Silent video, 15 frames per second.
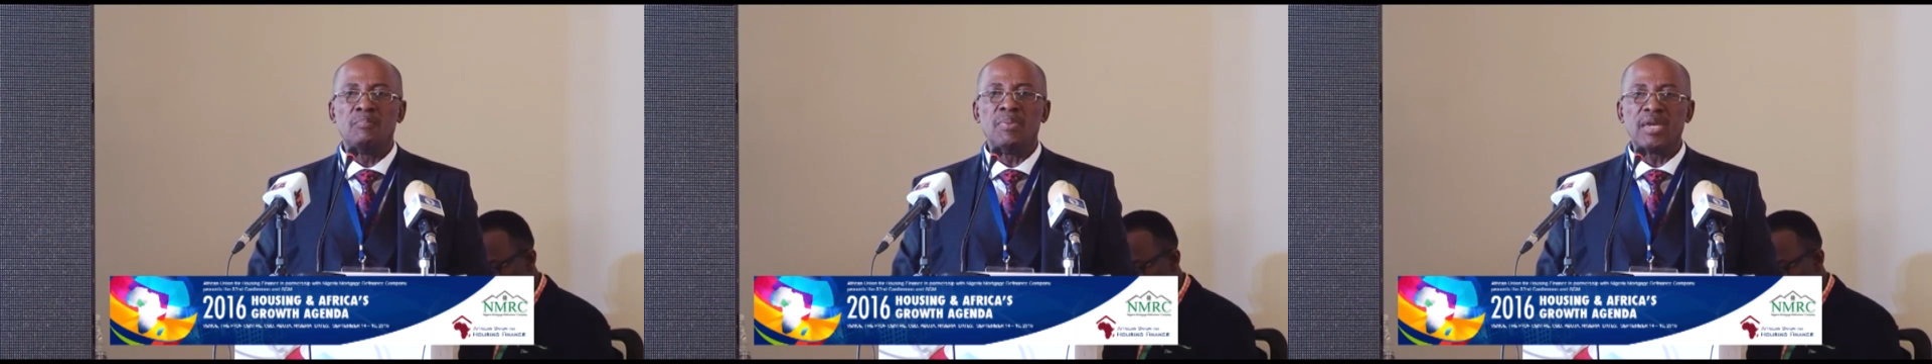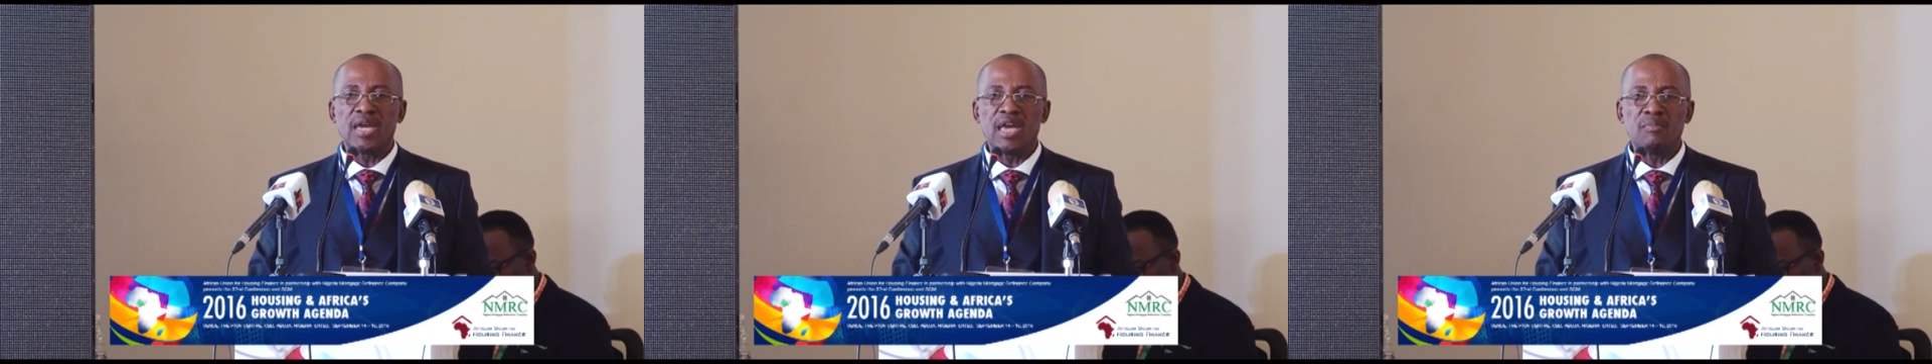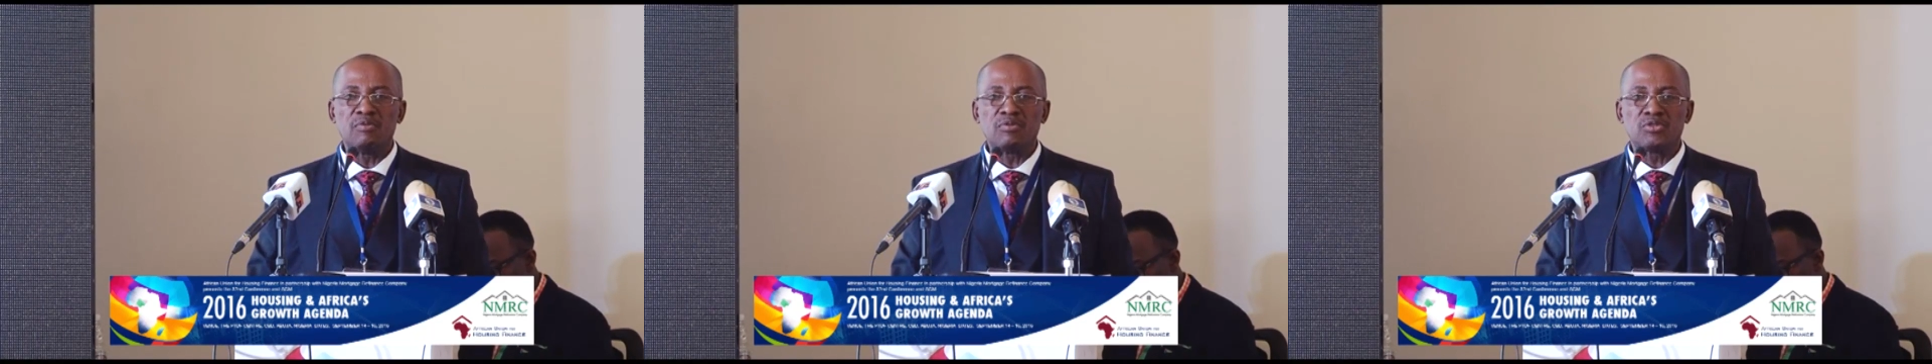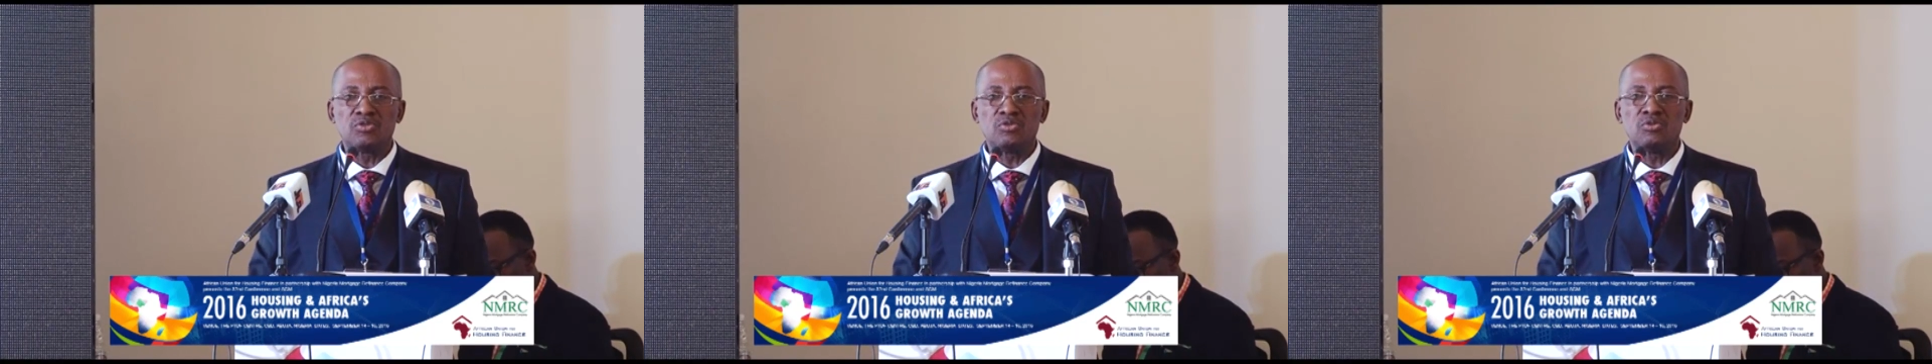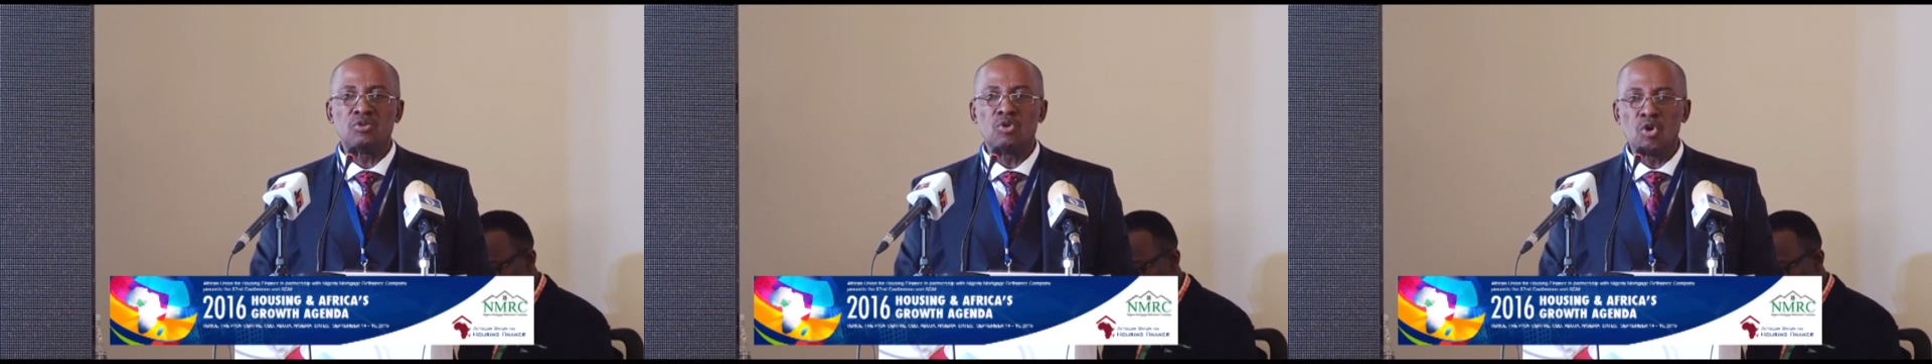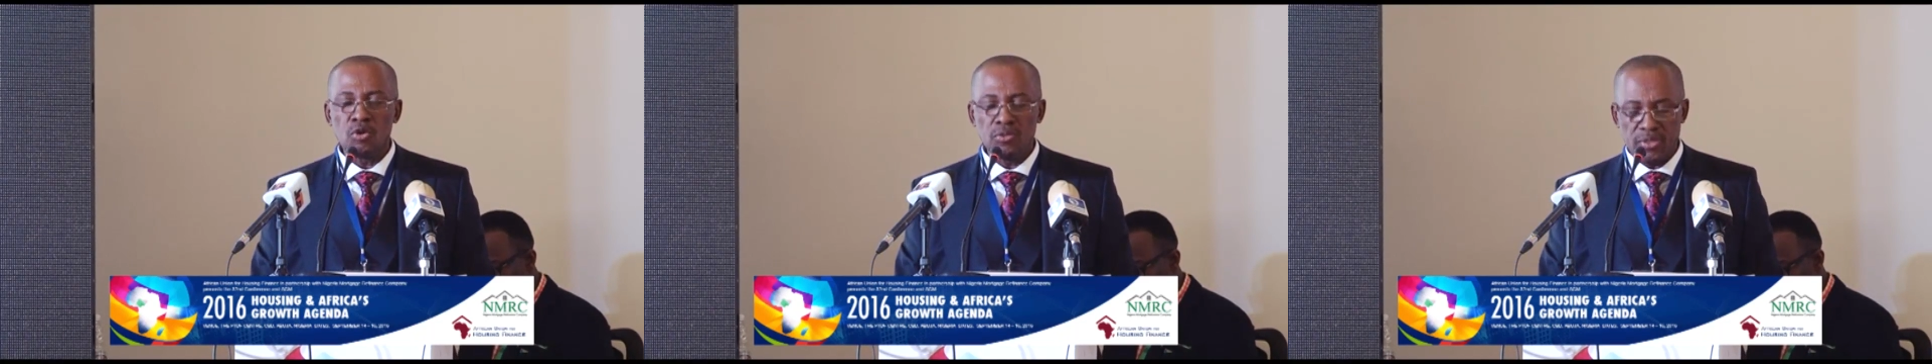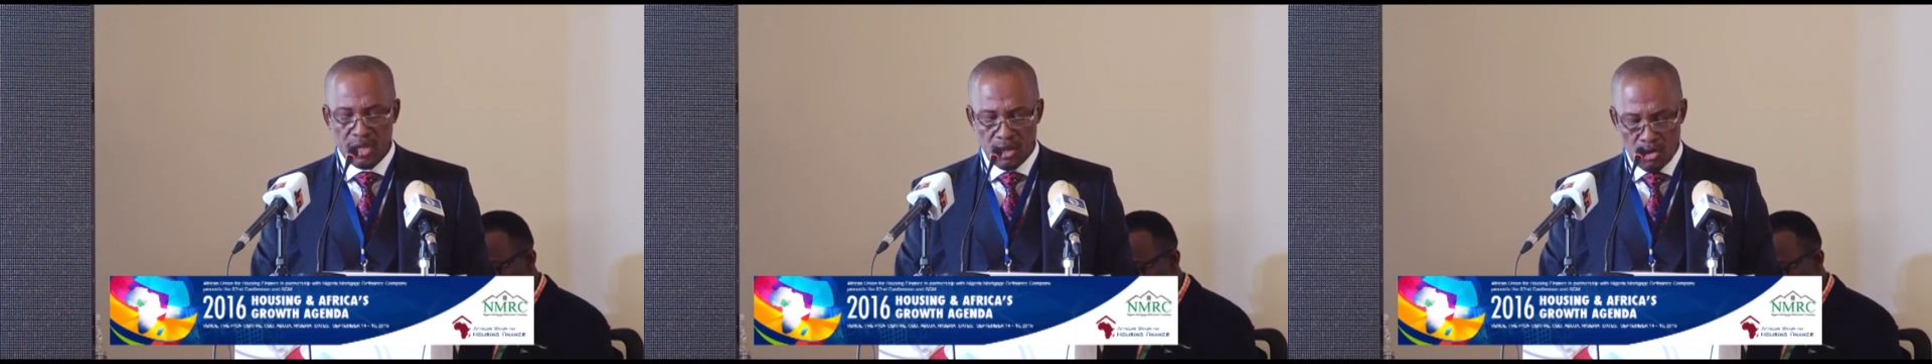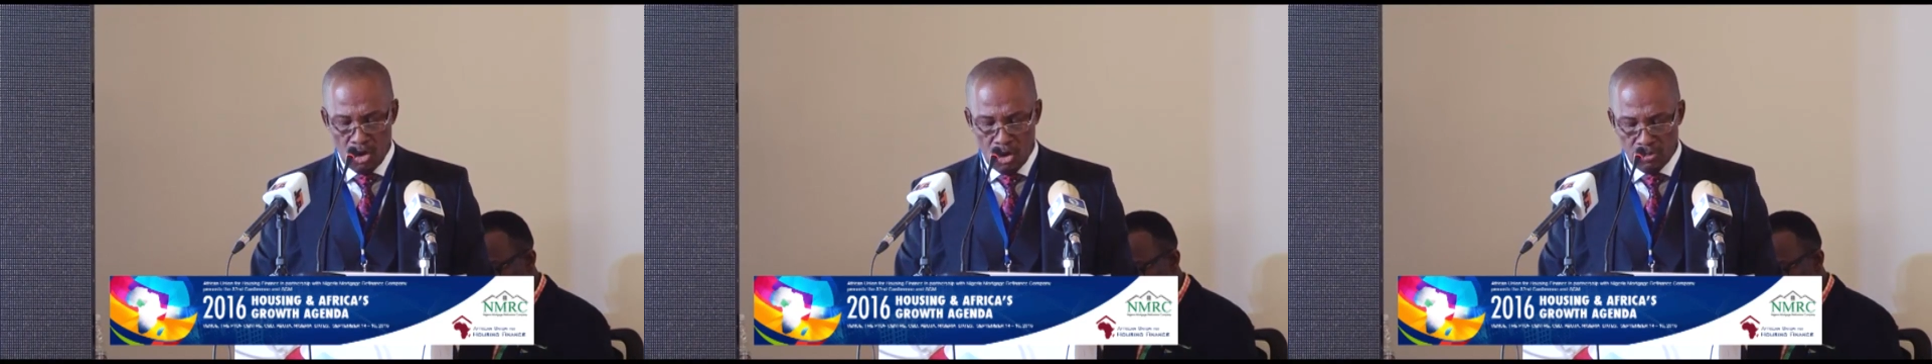being able to own
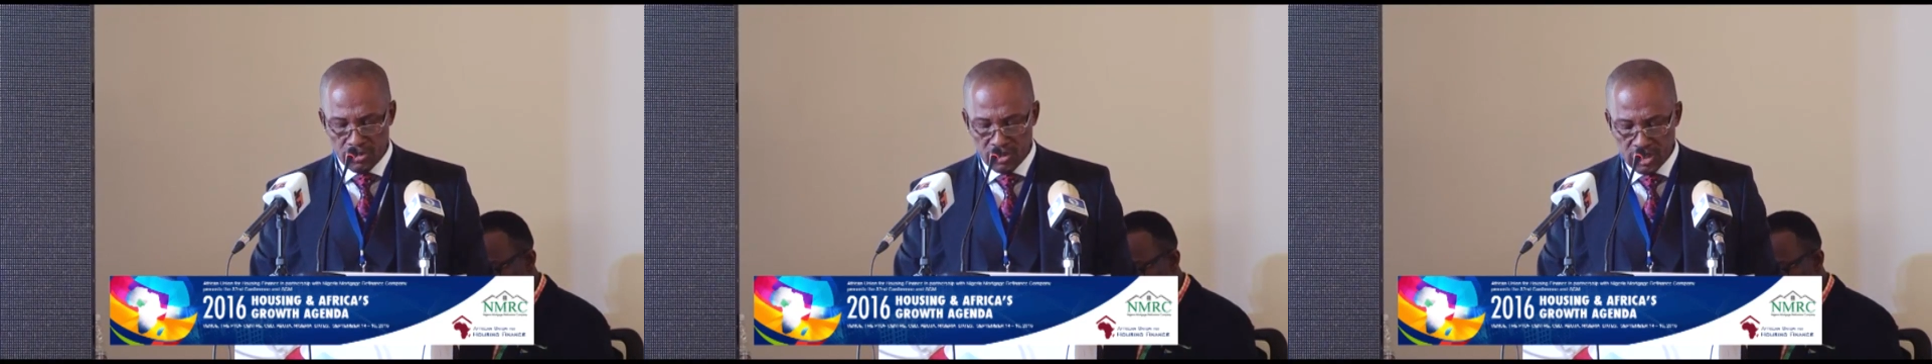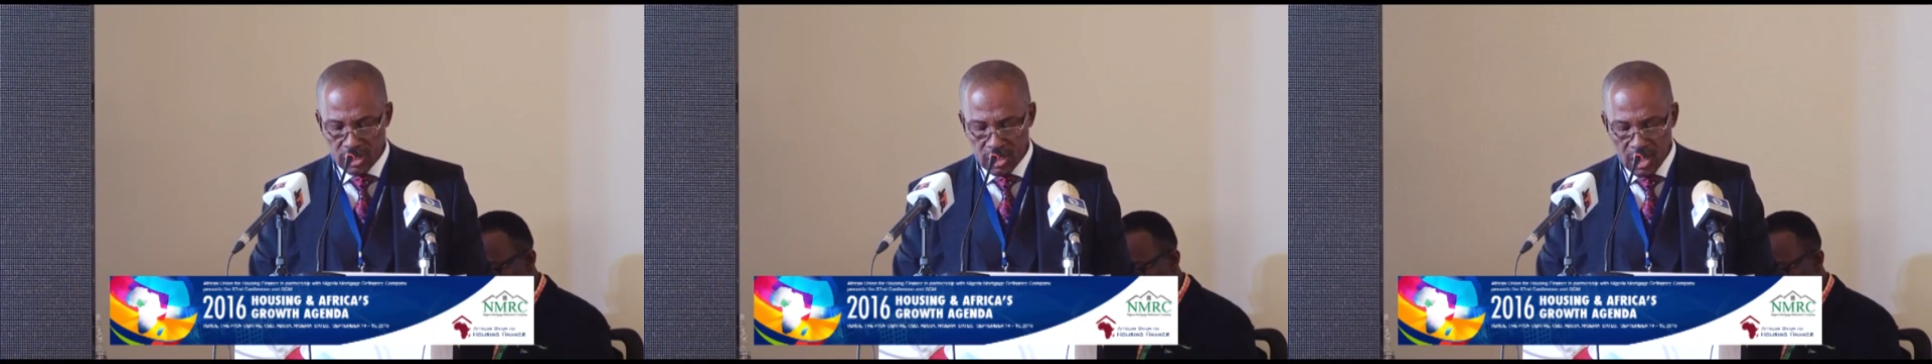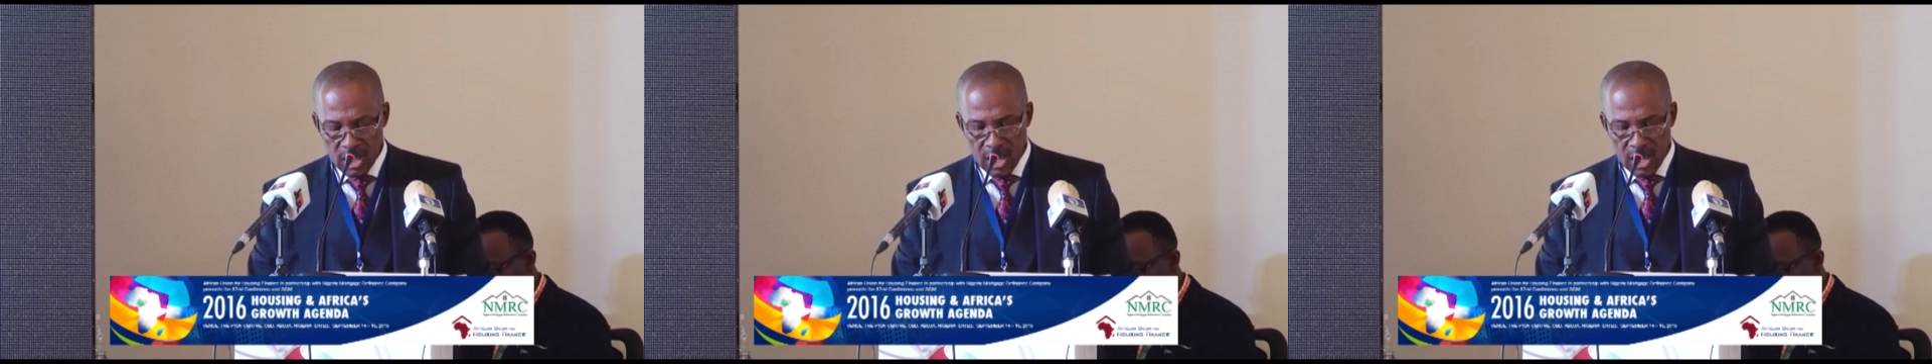their homes